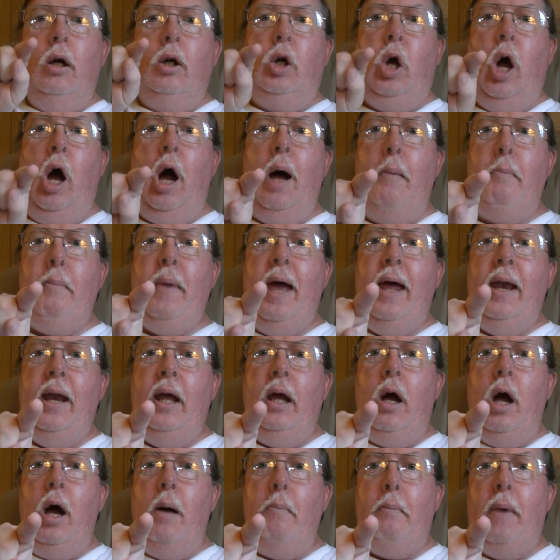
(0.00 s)

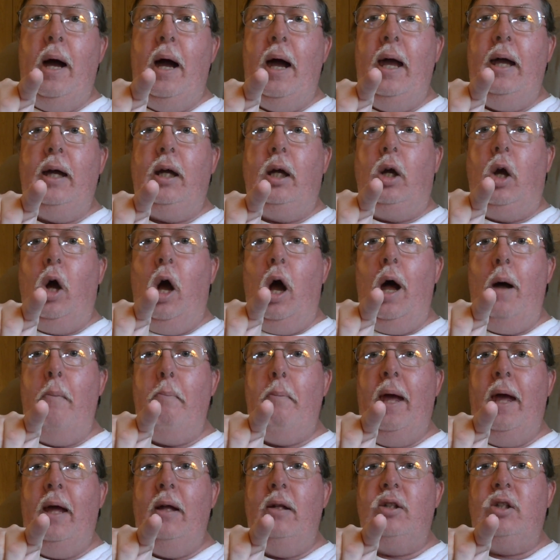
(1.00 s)
commenting on my
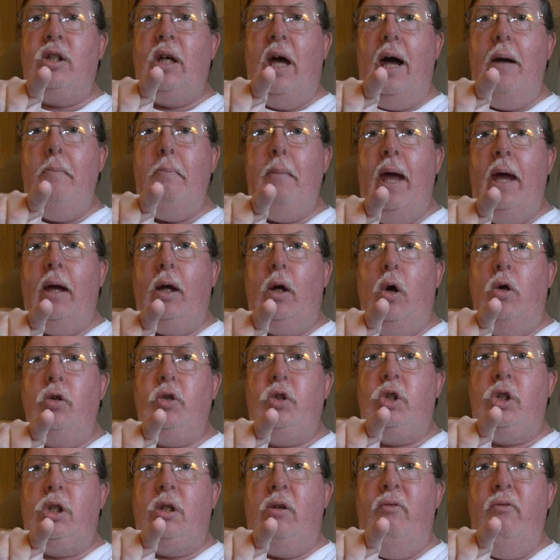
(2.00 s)
comments I make on,
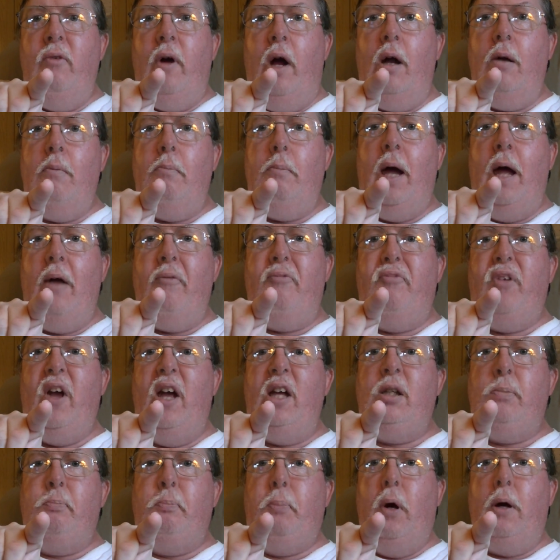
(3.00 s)
on my
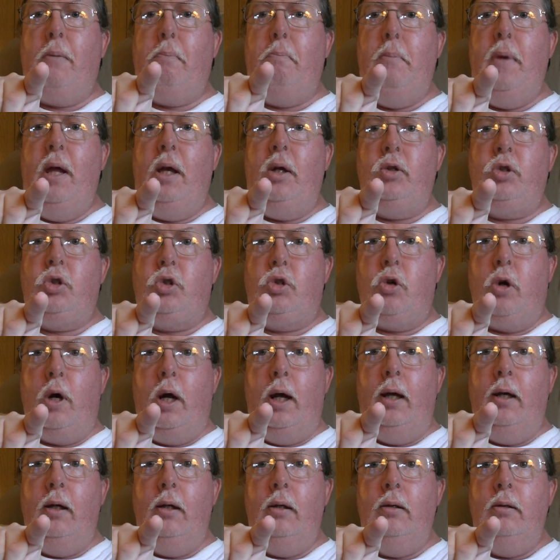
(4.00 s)
Facebook ministry,